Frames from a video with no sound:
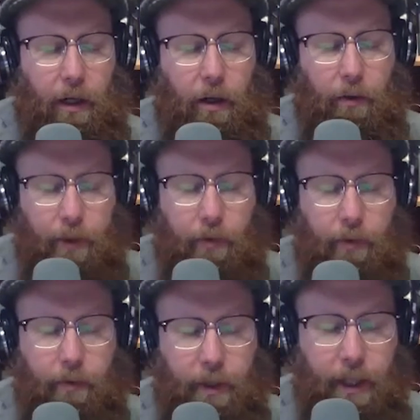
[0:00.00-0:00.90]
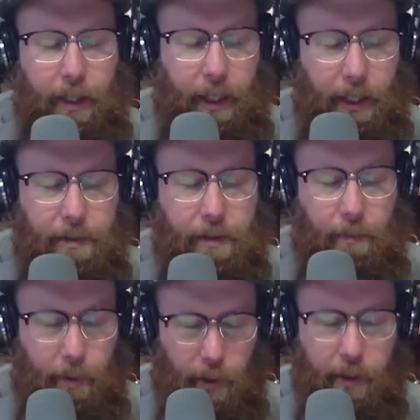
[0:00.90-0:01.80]
although it is a
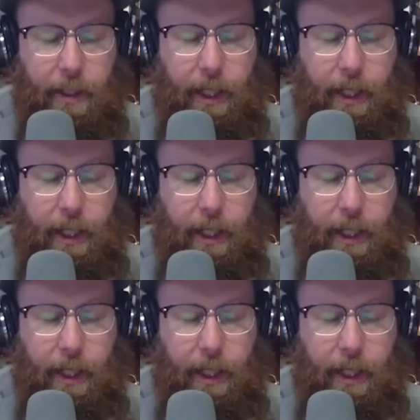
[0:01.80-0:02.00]
burden,